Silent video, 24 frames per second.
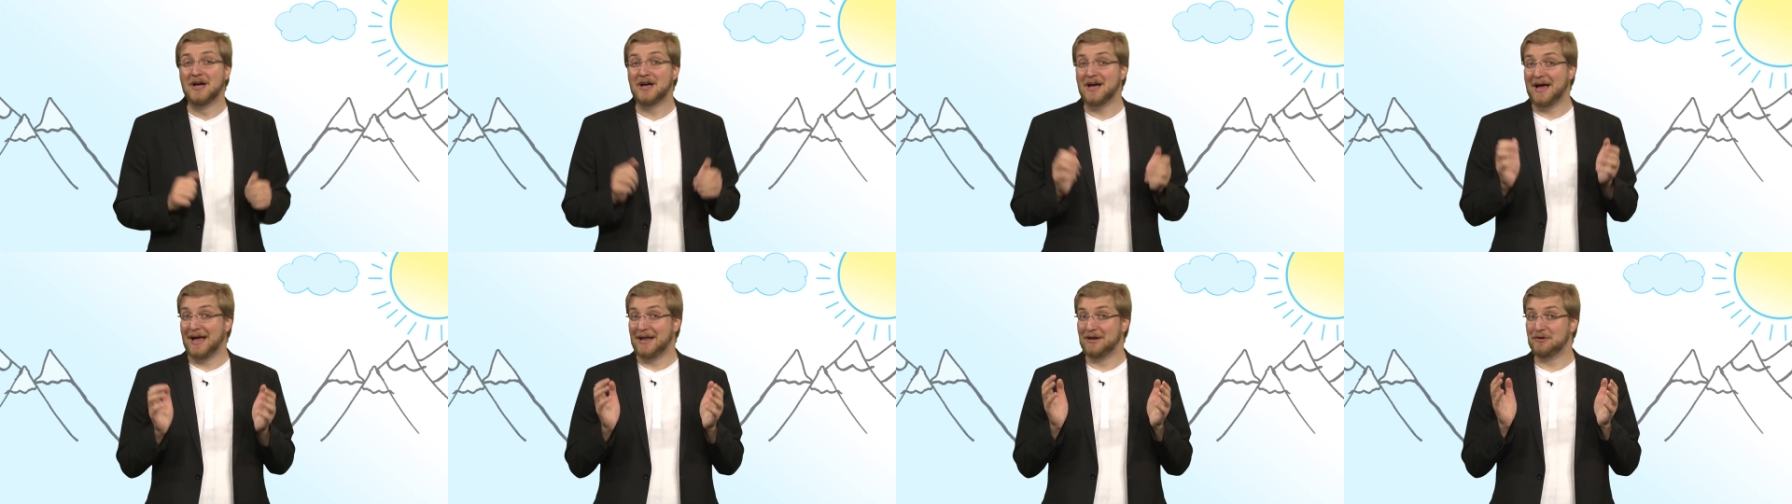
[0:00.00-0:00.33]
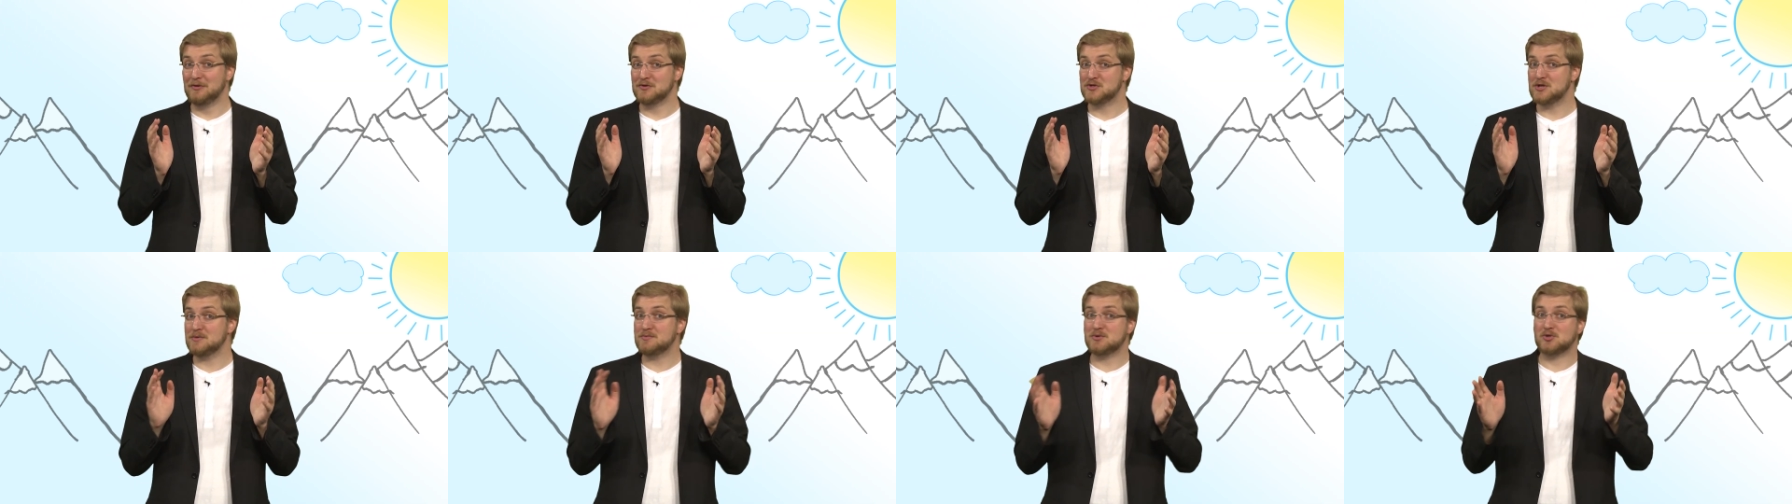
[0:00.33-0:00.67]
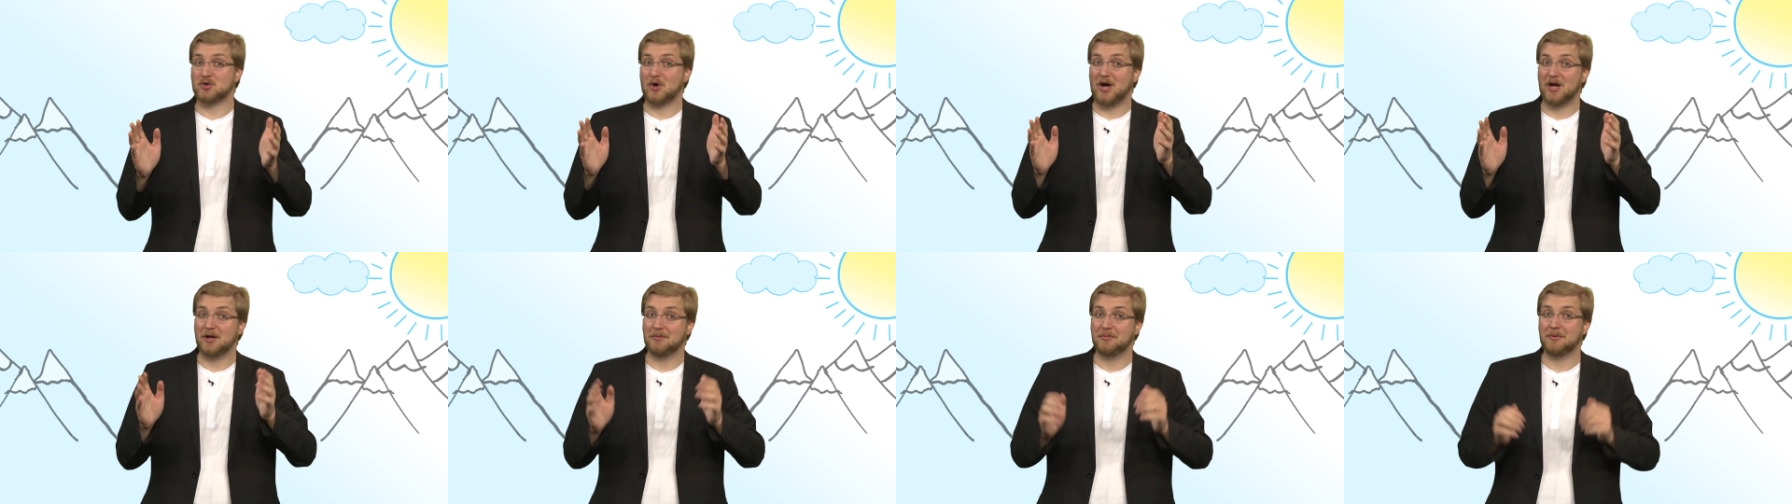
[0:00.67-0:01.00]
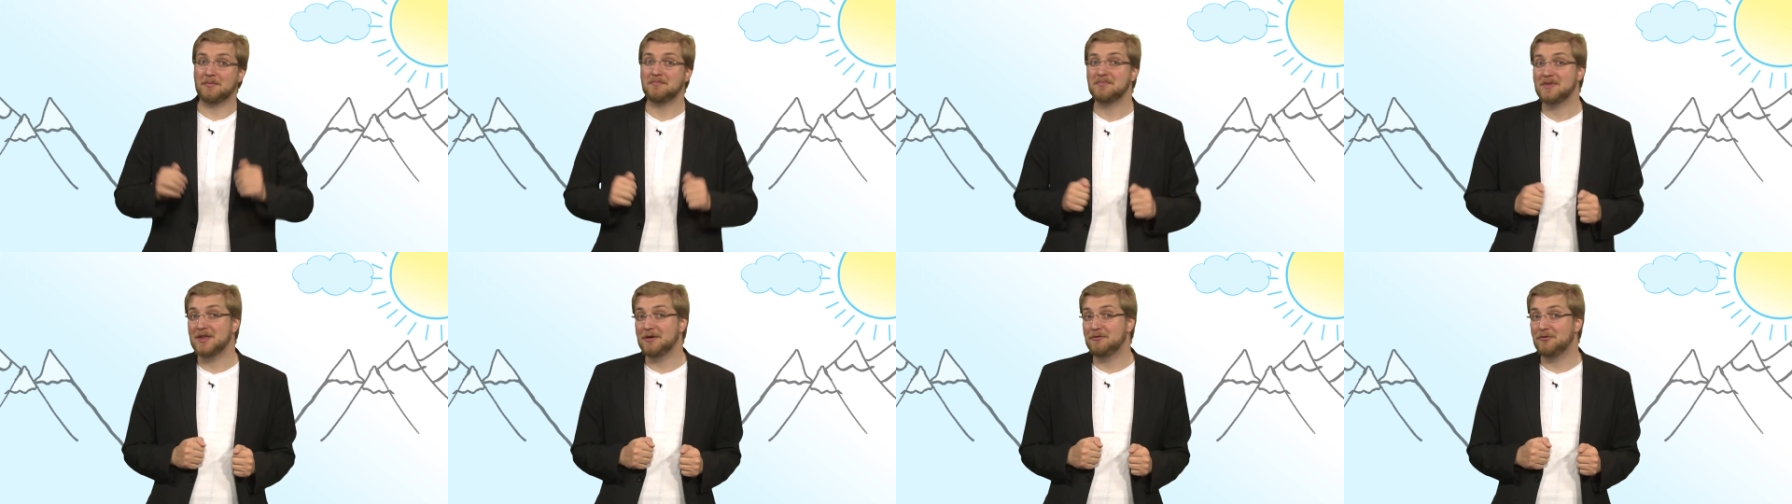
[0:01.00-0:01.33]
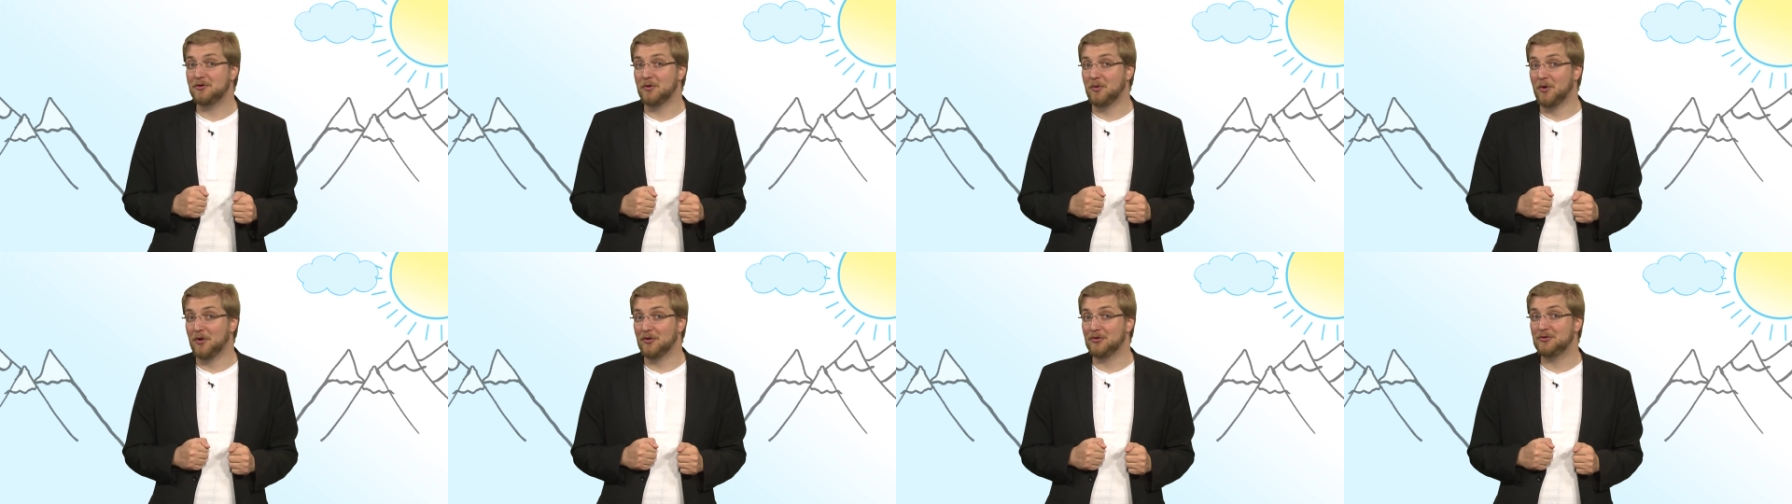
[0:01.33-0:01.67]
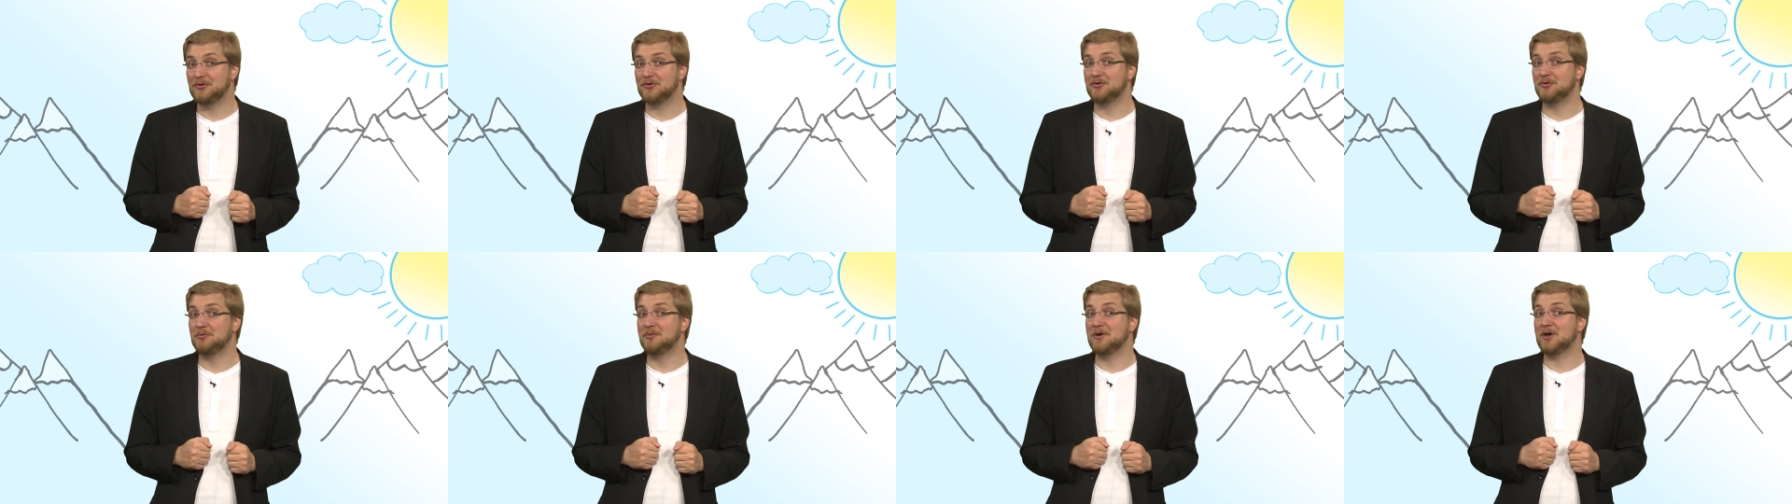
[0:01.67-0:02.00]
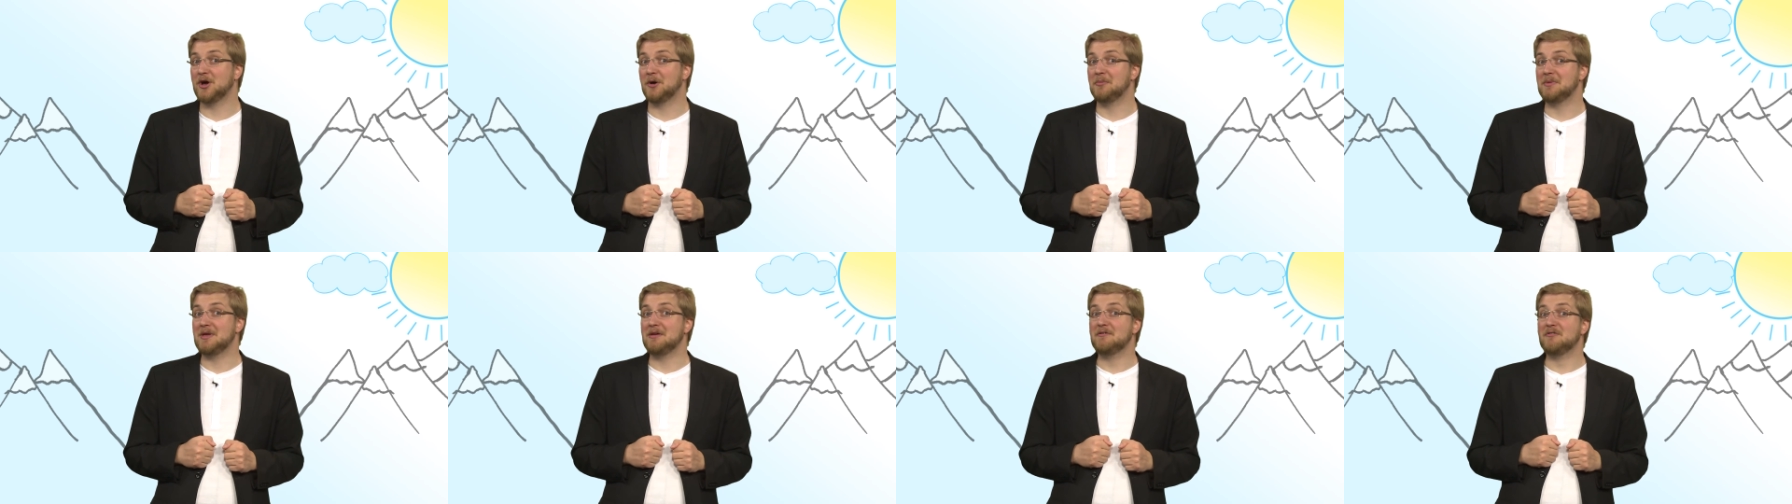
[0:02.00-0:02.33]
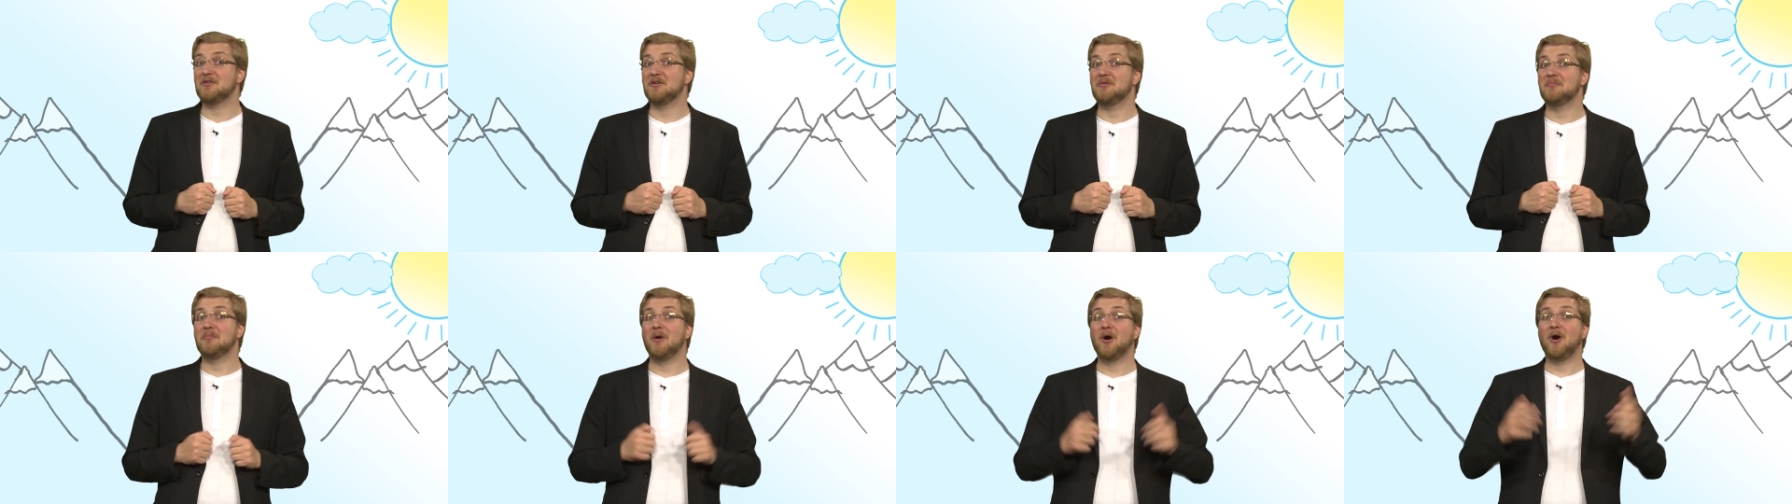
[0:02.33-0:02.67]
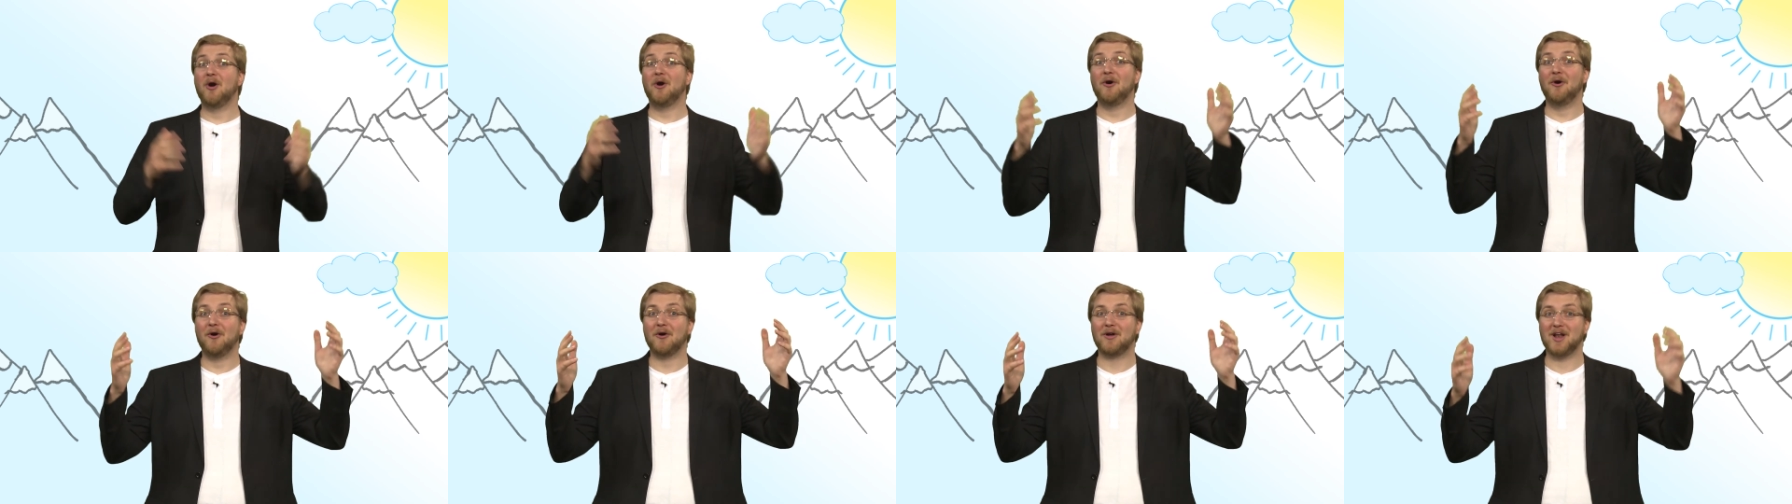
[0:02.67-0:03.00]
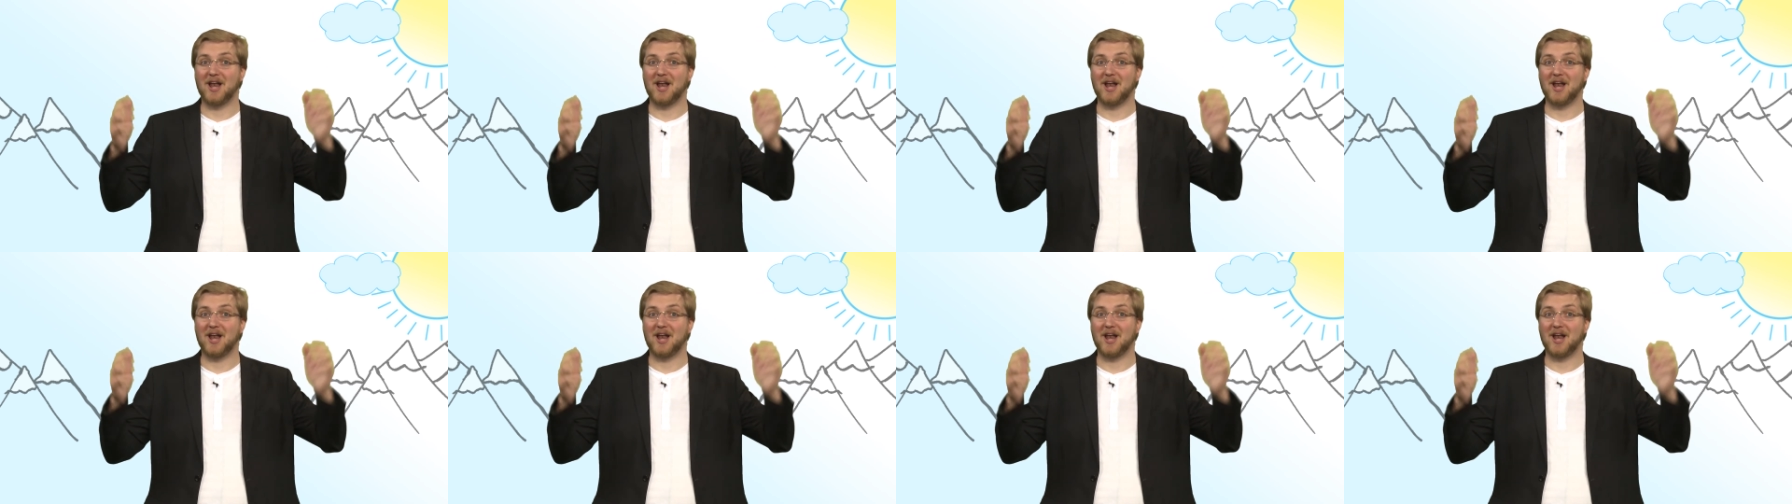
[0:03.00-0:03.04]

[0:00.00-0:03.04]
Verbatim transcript: and to subscribe if you want to become even more